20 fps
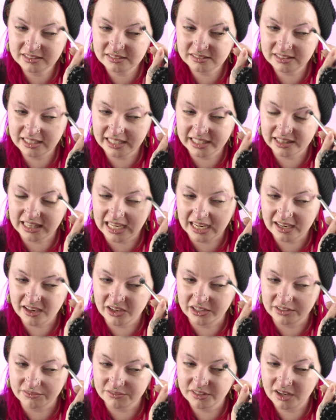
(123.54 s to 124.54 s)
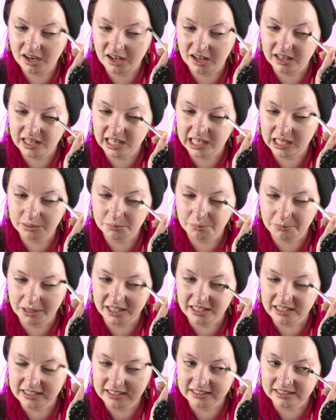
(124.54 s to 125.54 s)
like that kind of time,
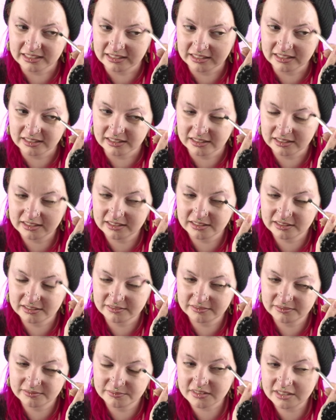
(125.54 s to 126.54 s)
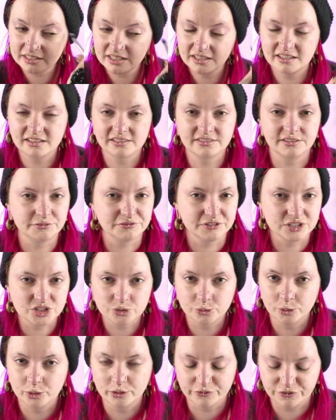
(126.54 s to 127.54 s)
and the
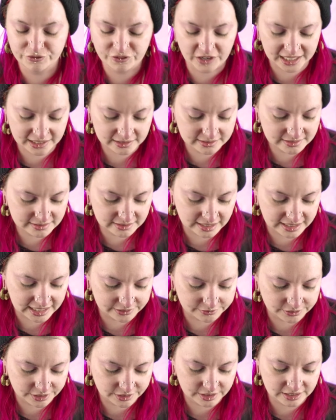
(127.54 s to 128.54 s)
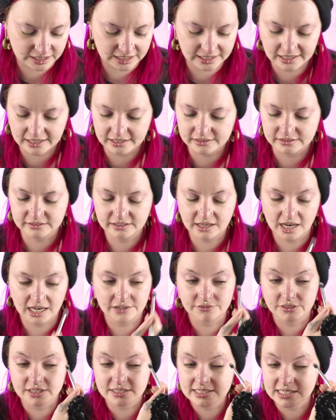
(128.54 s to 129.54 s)
visual effects and everything and kind
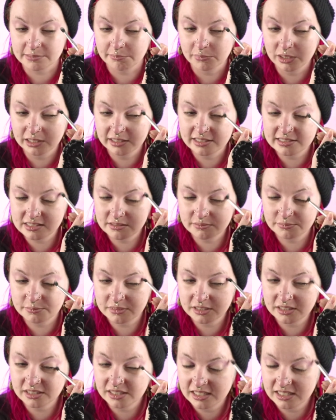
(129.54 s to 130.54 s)
of the symbolism